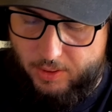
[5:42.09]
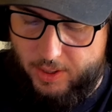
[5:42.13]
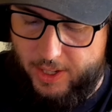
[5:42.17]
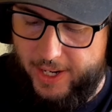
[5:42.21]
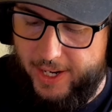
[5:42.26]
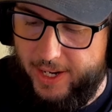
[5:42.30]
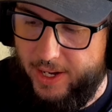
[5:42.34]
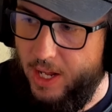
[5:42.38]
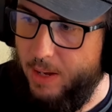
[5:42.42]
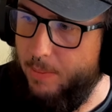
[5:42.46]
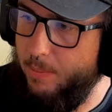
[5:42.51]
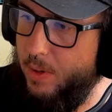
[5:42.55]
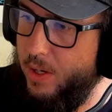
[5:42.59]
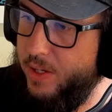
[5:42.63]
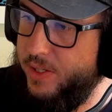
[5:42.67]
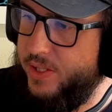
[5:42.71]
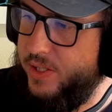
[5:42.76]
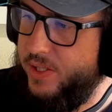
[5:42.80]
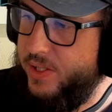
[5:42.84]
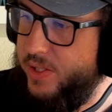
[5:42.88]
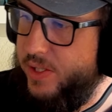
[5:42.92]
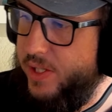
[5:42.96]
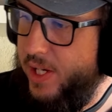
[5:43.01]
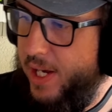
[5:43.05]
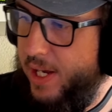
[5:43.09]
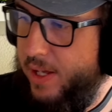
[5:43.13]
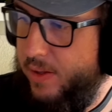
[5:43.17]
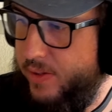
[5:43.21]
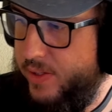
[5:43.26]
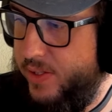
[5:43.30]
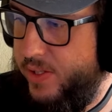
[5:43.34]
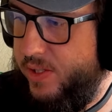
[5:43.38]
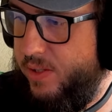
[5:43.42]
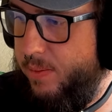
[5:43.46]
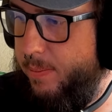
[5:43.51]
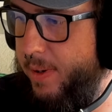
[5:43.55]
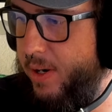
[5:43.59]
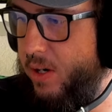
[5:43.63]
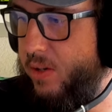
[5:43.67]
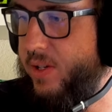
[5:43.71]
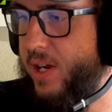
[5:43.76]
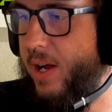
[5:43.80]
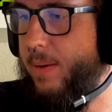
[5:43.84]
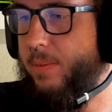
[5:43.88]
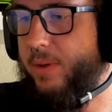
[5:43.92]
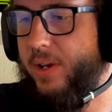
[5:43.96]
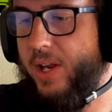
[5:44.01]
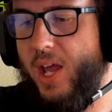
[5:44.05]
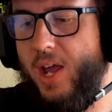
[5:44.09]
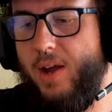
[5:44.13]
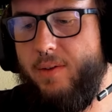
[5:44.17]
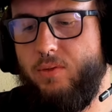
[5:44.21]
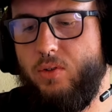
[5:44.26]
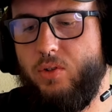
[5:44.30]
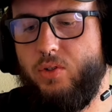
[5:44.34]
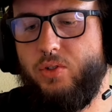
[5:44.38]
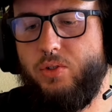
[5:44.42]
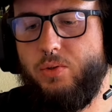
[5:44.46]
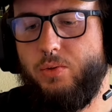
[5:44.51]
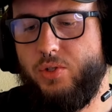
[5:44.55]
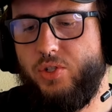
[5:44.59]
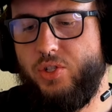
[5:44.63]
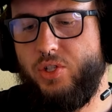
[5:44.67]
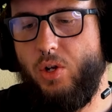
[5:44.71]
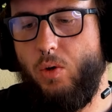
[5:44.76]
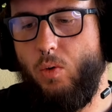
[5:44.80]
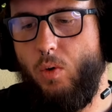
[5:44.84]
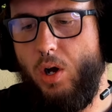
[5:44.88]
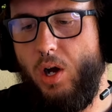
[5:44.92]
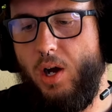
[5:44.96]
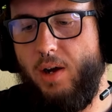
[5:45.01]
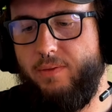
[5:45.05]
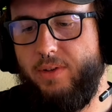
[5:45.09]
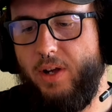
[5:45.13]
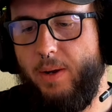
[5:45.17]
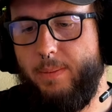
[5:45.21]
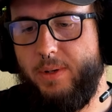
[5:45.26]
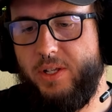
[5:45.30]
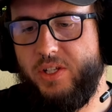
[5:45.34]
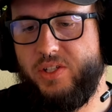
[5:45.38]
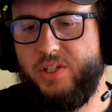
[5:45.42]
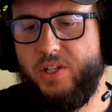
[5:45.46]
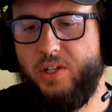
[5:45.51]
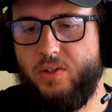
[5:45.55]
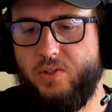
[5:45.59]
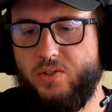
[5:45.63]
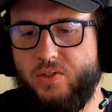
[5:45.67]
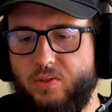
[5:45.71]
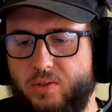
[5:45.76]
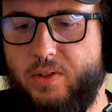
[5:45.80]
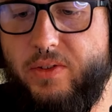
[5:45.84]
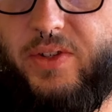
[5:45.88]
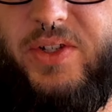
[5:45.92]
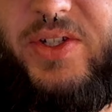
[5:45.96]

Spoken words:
and I must say this is a better time than ever to show off how many stickers are in the